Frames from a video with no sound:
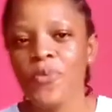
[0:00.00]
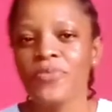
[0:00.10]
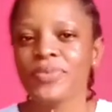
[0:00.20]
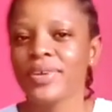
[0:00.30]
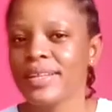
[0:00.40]

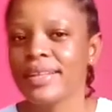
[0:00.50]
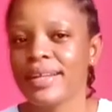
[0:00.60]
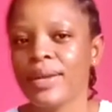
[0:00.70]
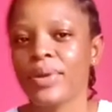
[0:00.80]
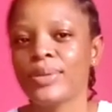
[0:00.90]
we've not
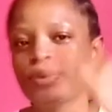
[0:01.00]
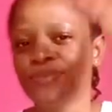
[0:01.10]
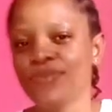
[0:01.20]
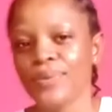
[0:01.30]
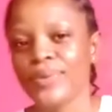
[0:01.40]
entered our third
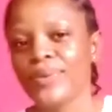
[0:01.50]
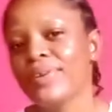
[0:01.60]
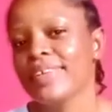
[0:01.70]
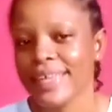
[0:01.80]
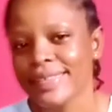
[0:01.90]
floor
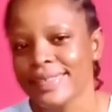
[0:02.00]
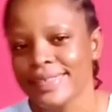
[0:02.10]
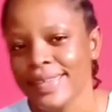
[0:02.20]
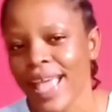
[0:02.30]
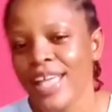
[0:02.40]
yet,
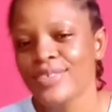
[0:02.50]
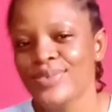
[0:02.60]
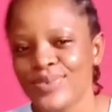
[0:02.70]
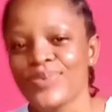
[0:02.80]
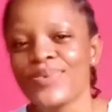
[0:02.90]

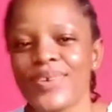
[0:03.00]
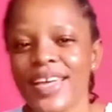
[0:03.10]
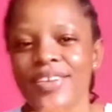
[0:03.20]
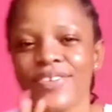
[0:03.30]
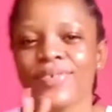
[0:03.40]
so
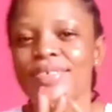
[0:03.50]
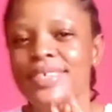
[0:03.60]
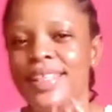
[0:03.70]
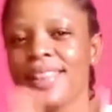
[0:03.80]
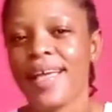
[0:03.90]
you
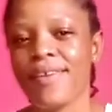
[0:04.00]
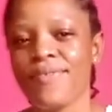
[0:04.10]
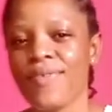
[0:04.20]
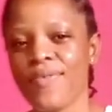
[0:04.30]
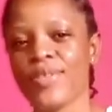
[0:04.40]
see
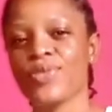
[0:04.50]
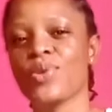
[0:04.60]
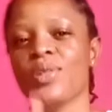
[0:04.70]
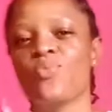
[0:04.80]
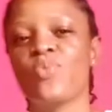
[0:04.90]
life of a
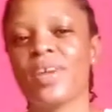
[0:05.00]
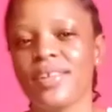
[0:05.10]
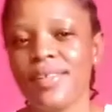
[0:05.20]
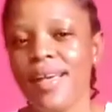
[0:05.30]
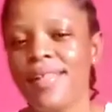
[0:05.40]

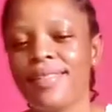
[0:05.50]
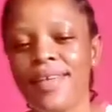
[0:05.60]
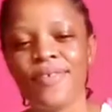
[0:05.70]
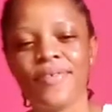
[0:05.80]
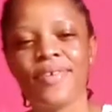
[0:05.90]
newlywed,
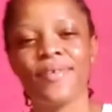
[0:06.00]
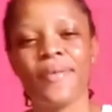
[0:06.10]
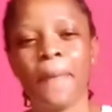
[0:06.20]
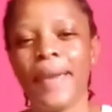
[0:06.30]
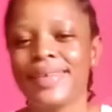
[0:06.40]
life of a
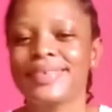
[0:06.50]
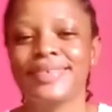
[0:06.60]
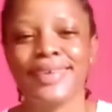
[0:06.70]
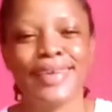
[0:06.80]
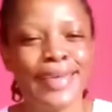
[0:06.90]
young
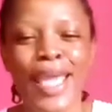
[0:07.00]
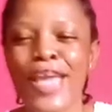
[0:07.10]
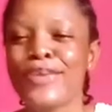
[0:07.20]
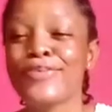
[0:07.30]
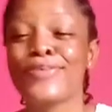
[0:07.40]
person,
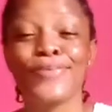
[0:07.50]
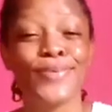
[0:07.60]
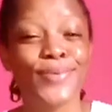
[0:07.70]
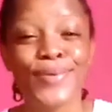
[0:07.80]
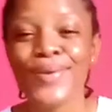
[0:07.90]
you
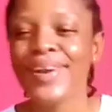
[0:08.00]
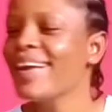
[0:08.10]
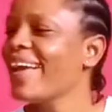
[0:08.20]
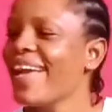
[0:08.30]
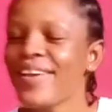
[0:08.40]
know.
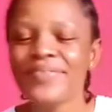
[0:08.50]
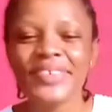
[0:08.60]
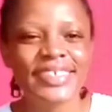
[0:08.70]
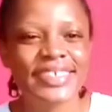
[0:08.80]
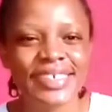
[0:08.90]

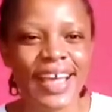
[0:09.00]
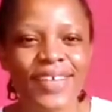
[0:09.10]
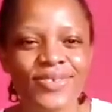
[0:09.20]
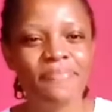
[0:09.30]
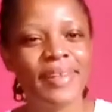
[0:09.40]
Everything,
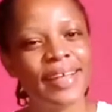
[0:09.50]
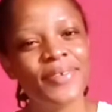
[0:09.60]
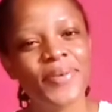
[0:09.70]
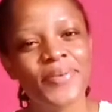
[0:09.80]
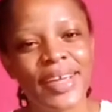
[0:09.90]
how to plan
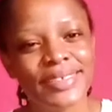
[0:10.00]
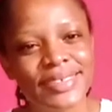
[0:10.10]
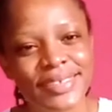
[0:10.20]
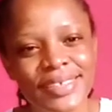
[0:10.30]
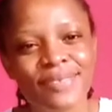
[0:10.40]
your
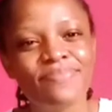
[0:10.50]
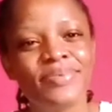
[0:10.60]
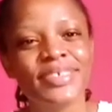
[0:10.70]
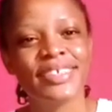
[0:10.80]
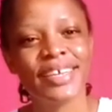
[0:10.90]
wedding,
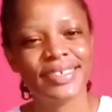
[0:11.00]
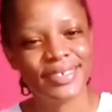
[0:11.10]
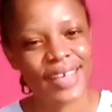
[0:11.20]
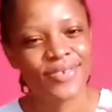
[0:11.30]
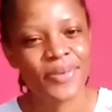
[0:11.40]

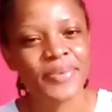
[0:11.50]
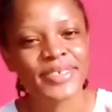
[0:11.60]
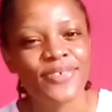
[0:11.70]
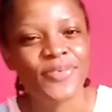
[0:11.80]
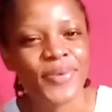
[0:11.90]
budgets, how to
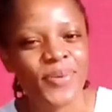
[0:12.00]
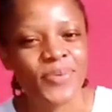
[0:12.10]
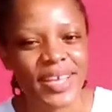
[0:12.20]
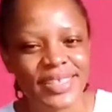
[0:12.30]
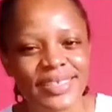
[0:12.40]
budget for your
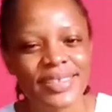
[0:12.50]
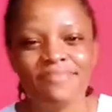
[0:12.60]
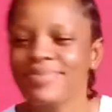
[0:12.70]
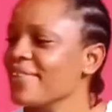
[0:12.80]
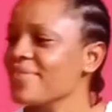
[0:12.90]
wedding,
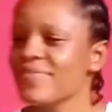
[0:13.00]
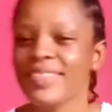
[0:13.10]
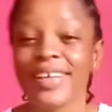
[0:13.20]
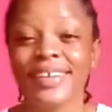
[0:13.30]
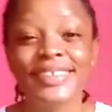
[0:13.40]
plan your
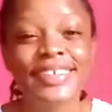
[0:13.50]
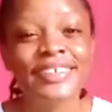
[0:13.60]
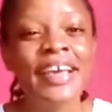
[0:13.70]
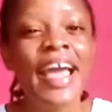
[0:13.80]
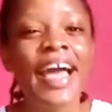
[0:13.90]

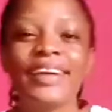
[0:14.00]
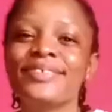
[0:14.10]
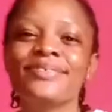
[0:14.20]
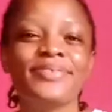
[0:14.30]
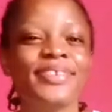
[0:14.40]
finances, how
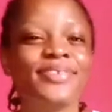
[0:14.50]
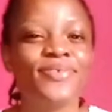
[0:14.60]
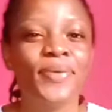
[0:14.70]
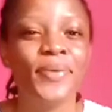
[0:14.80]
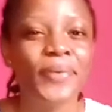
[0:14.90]
to run
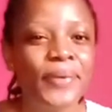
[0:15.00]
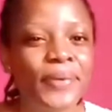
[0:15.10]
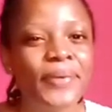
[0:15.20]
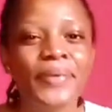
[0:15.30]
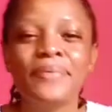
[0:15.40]
your
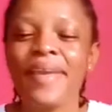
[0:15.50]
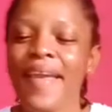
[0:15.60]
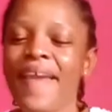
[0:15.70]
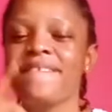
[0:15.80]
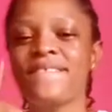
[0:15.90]
home,
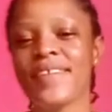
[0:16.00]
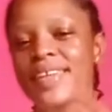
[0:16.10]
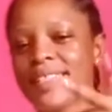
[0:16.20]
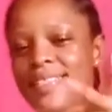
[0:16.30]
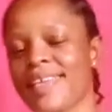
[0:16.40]
everything.